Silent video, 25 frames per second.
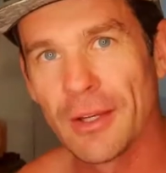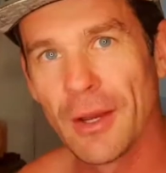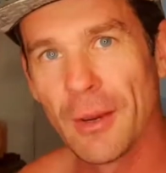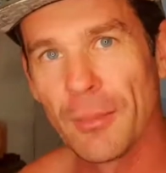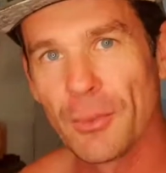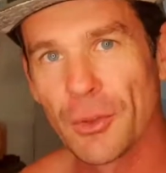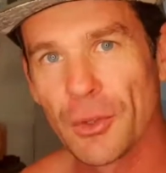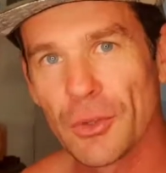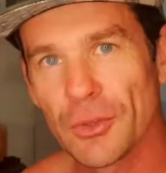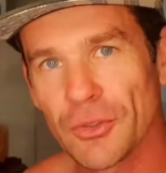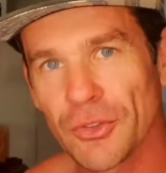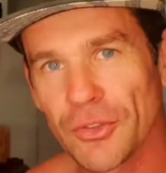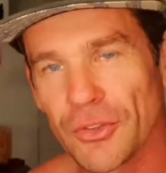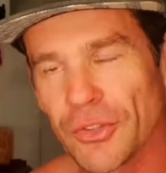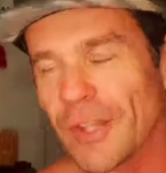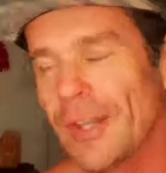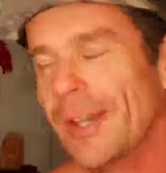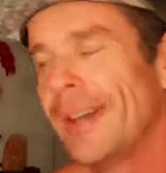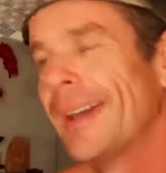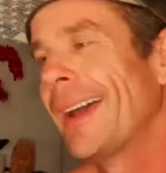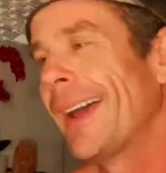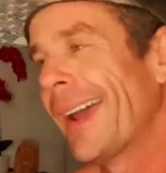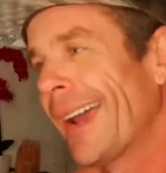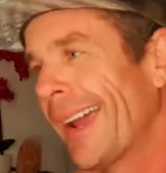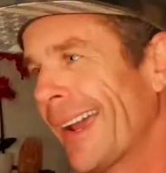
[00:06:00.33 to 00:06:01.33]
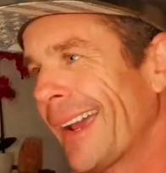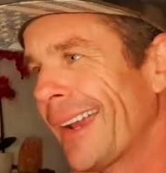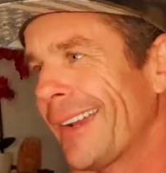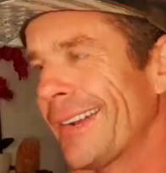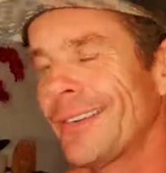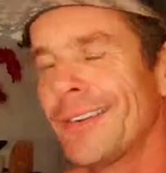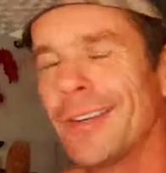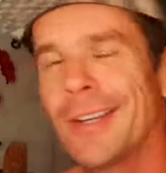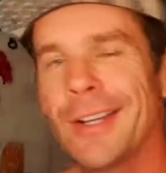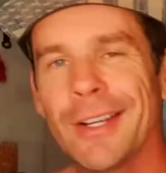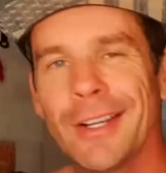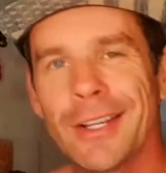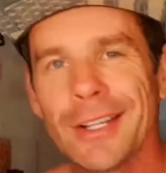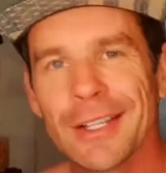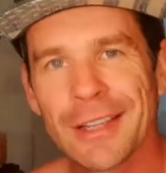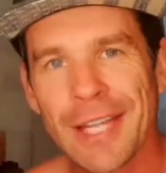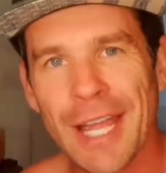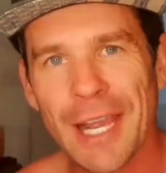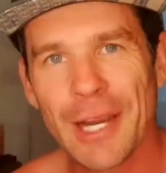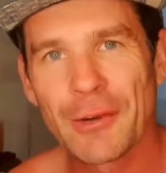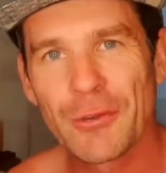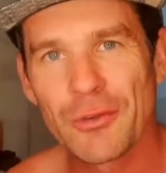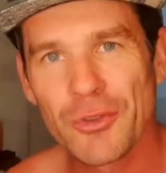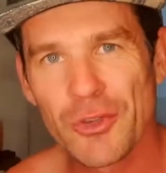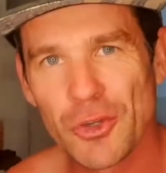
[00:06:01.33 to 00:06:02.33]
abuse and
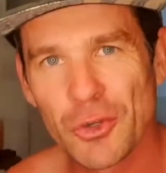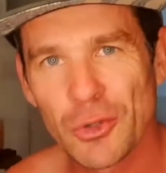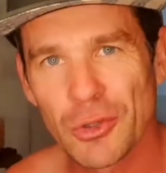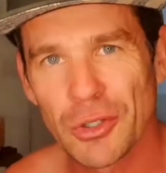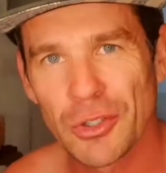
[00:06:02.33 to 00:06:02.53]
lack of sugar.